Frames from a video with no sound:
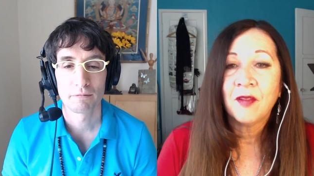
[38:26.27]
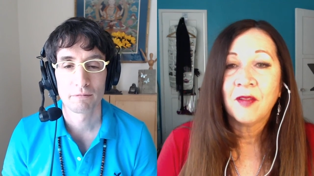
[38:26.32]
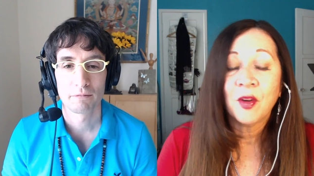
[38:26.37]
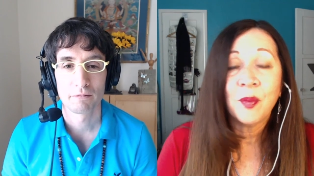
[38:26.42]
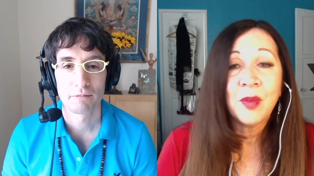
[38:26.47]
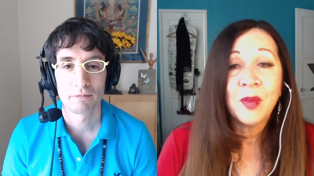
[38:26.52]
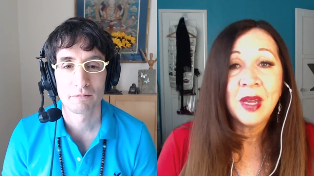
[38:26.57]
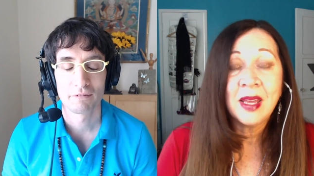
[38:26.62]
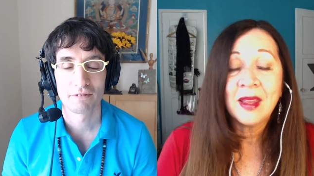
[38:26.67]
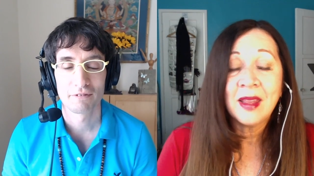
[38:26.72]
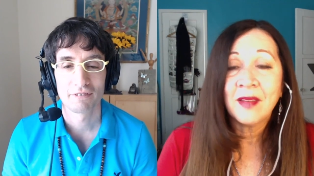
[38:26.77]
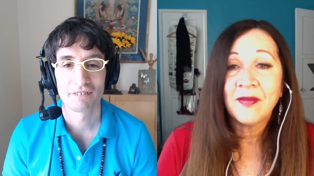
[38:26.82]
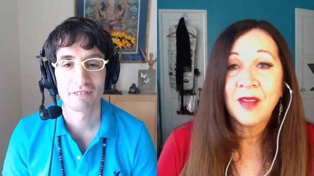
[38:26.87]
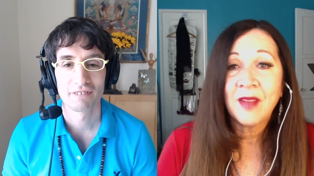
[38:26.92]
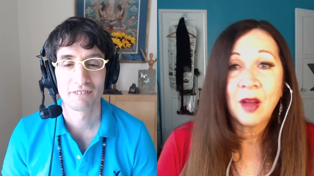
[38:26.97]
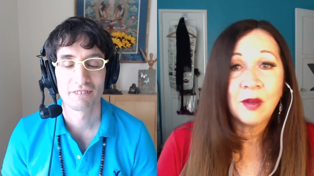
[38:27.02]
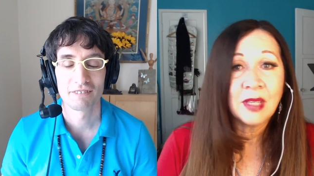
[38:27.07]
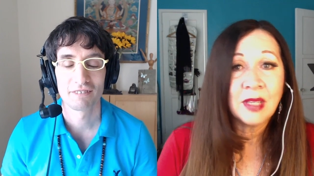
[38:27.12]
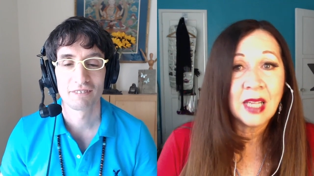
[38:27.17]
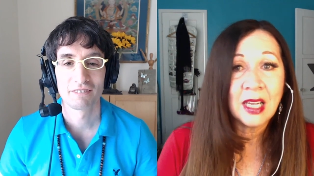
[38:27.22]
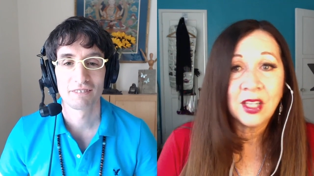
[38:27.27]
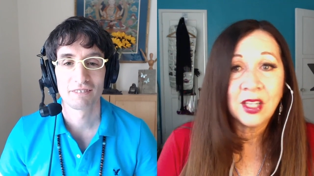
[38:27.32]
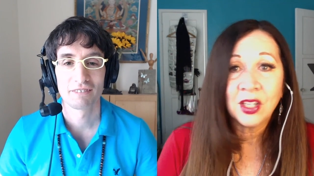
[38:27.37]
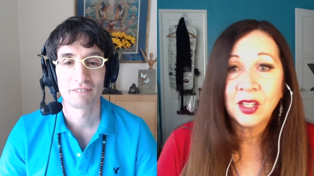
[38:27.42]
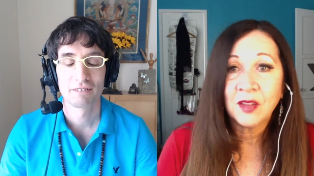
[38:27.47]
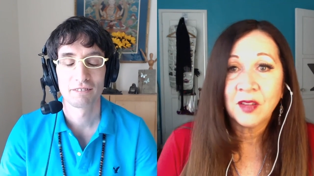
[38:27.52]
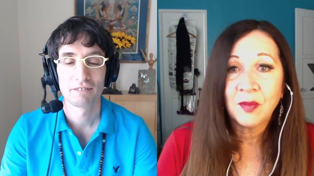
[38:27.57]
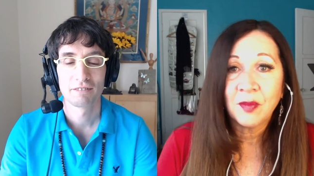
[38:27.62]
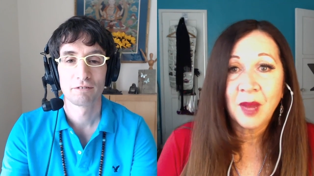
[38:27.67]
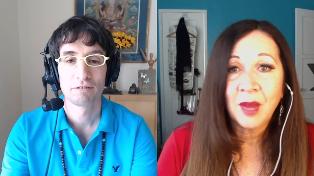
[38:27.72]
Speaker 1: for me, the
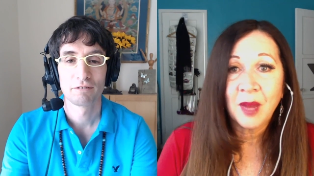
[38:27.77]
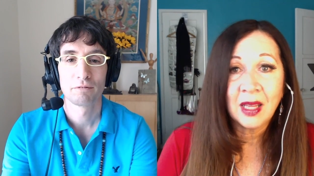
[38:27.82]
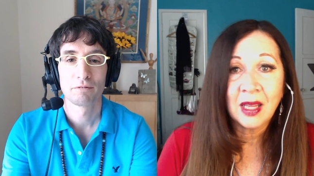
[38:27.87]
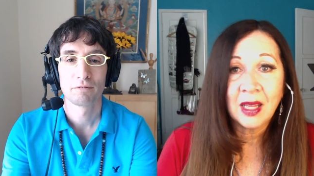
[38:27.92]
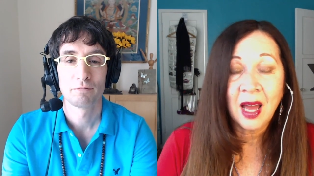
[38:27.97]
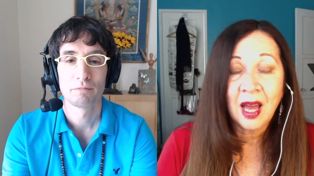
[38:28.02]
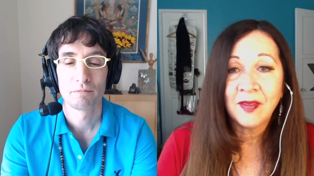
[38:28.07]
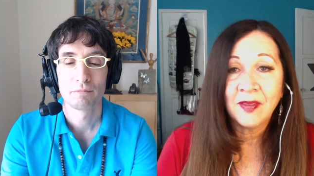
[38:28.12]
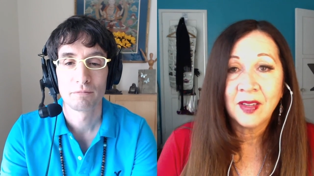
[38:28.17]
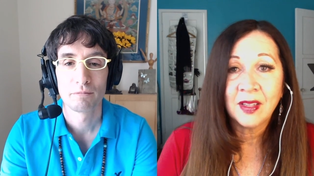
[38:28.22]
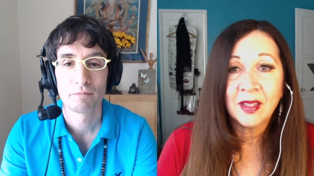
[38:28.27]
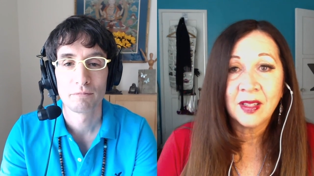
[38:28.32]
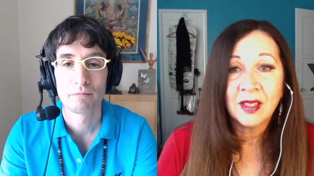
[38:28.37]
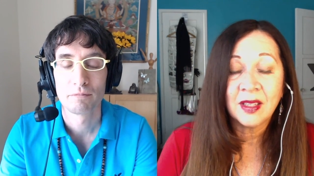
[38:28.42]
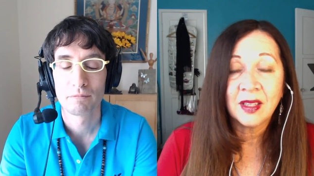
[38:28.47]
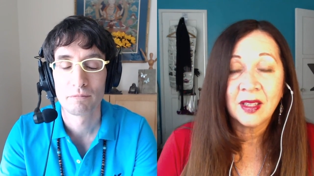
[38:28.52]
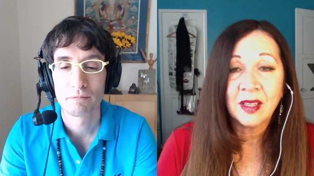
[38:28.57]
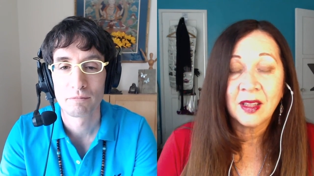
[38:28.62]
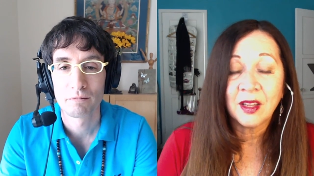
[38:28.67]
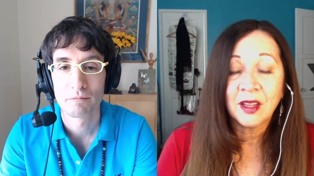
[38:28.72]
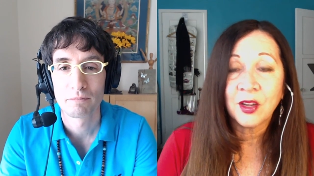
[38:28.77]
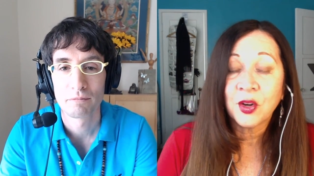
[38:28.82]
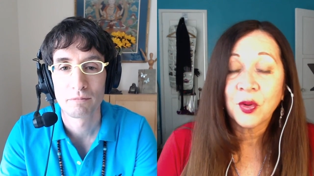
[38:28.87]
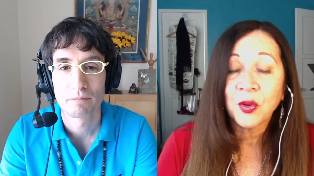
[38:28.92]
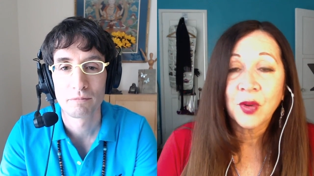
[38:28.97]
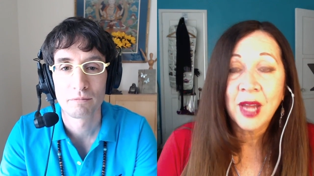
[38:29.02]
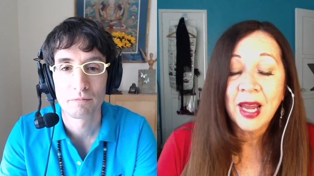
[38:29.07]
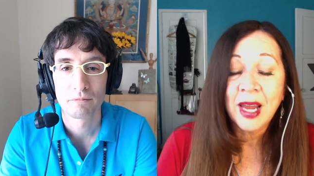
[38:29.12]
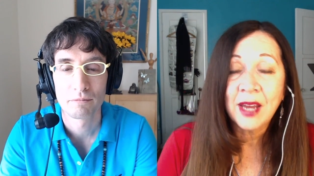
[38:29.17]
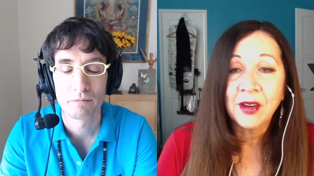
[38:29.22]
foundation of my life is the
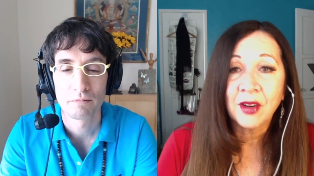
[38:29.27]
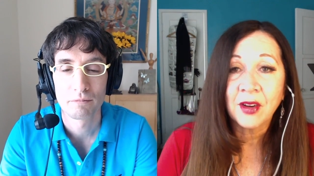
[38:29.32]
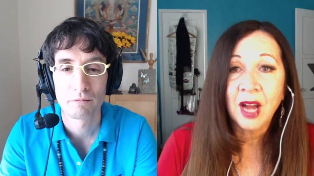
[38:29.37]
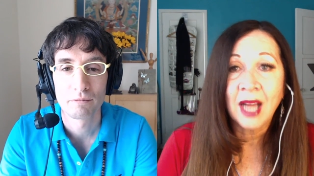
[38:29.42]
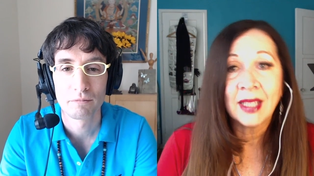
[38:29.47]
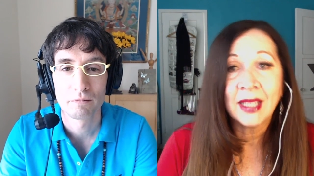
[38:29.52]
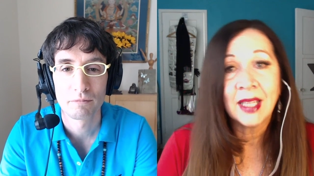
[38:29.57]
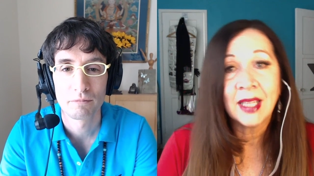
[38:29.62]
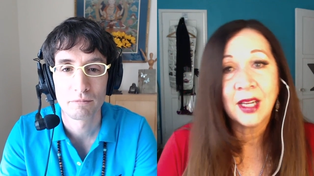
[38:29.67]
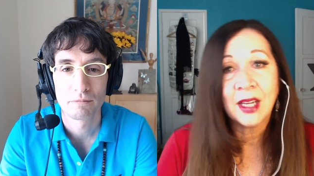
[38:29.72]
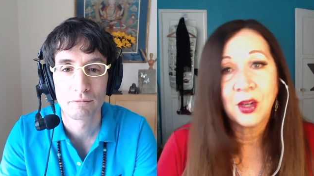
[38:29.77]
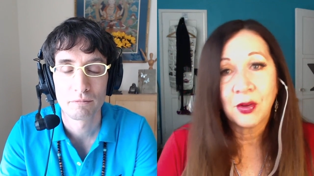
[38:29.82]
Creator. I say